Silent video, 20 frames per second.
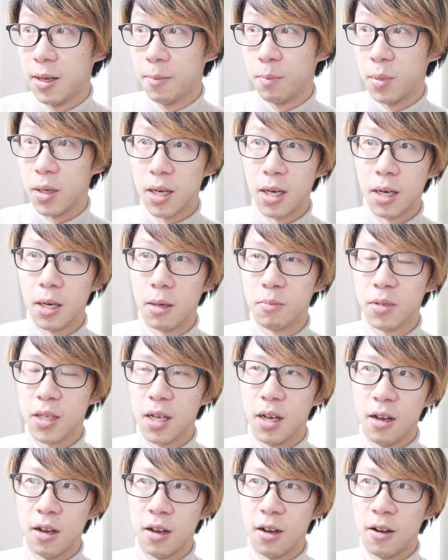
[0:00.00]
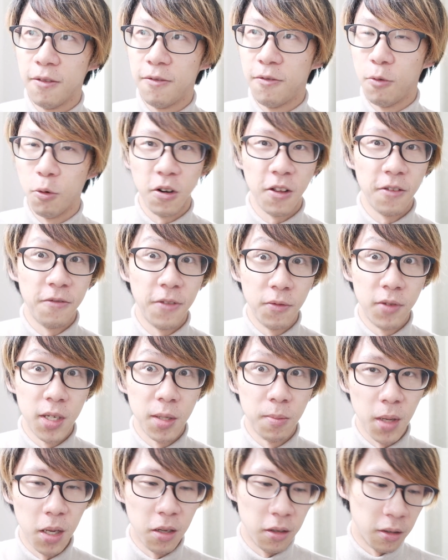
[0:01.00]
becomes a
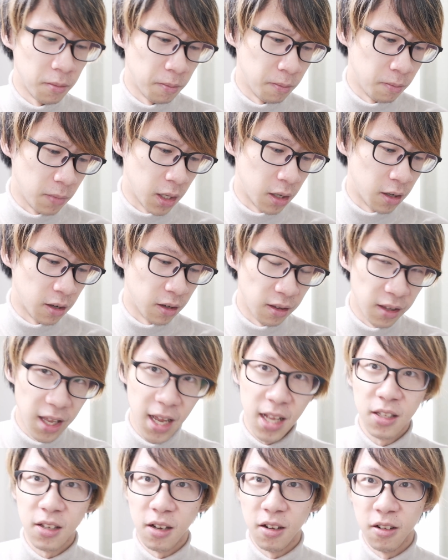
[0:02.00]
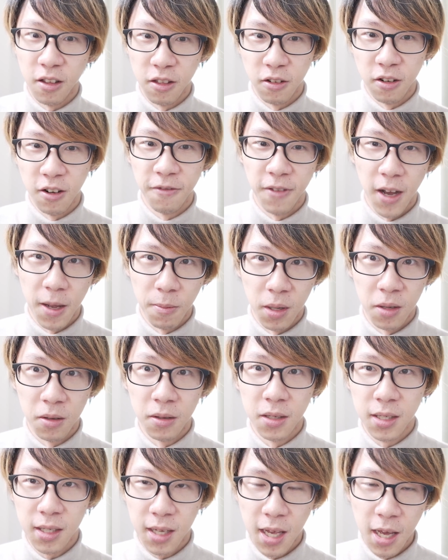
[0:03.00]
40-50mm lens on a
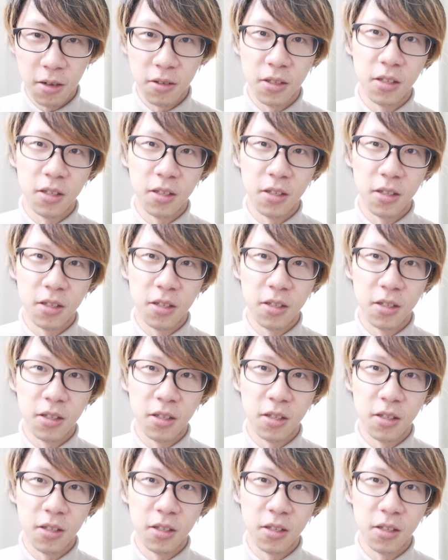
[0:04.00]
35mm scale.